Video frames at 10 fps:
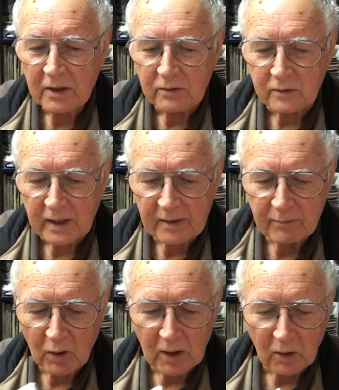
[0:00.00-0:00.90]
you can
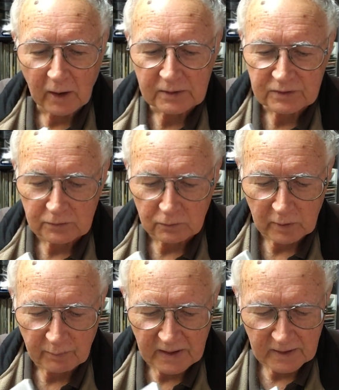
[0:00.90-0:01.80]
buy light seal
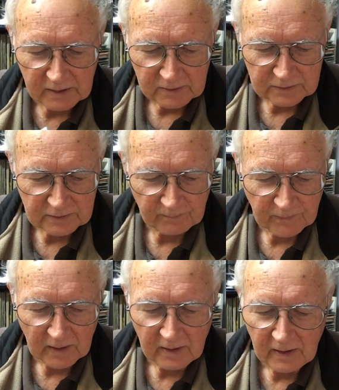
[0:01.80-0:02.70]
repair kits
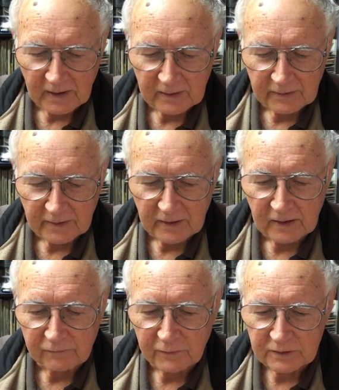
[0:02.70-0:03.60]

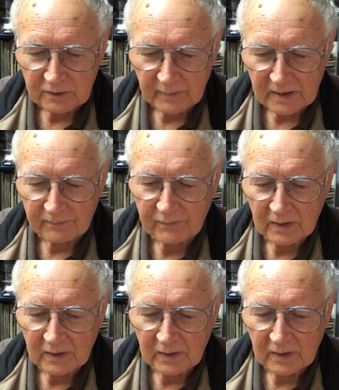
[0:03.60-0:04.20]
and fix them up.